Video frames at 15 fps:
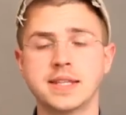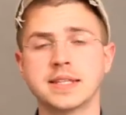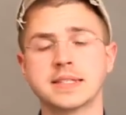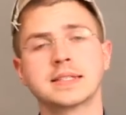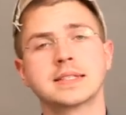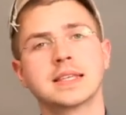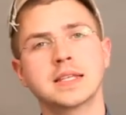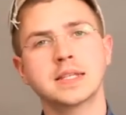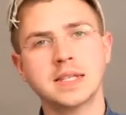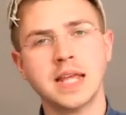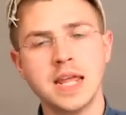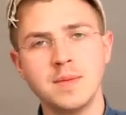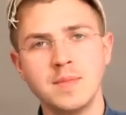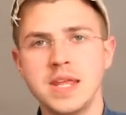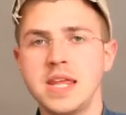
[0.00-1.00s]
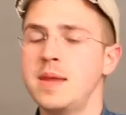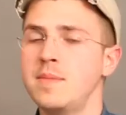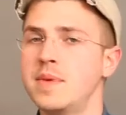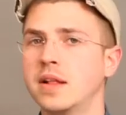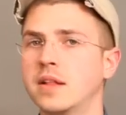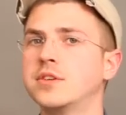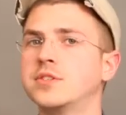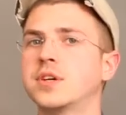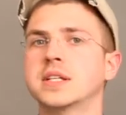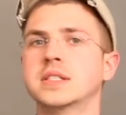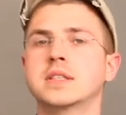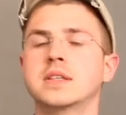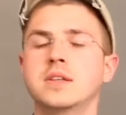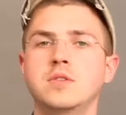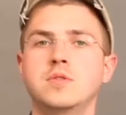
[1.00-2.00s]
This is the same email address
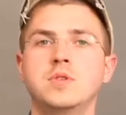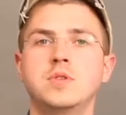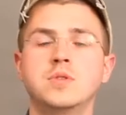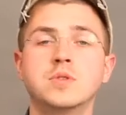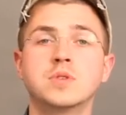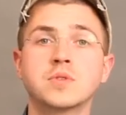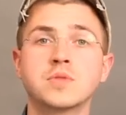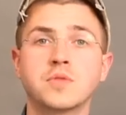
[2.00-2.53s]
that you use